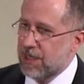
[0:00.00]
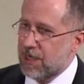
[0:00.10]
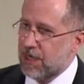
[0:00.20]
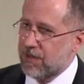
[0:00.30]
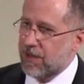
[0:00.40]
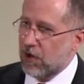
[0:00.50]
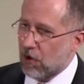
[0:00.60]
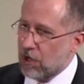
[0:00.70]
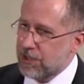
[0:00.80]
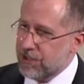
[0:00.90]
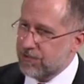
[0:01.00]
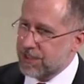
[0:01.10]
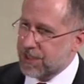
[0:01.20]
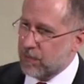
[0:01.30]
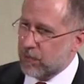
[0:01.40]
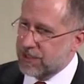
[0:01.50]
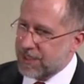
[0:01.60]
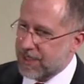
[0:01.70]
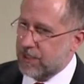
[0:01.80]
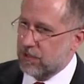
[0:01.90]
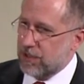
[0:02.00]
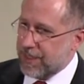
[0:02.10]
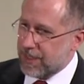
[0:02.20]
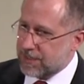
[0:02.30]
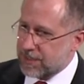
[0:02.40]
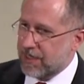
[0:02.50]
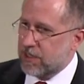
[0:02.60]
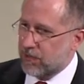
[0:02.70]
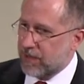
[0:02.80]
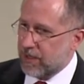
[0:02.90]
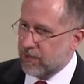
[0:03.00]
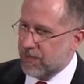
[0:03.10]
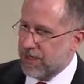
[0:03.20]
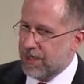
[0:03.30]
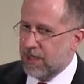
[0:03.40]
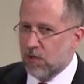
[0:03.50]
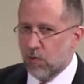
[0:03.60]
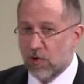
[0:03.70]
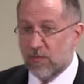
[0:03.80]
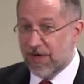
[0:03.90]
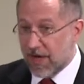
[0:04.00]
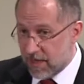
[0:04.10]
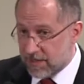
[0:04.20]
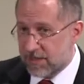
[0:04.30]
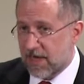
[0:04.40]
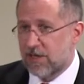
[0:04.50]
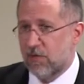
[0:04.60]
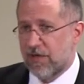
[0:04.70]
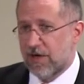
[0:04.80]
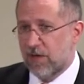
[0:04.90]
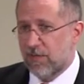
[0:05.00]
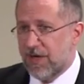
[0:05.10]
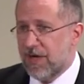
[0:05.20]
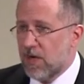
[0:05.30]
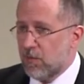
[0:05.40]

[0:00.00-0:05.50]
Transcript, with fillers: uh, that aren't using it particularly as psychotherapy or beyond psychotherapy,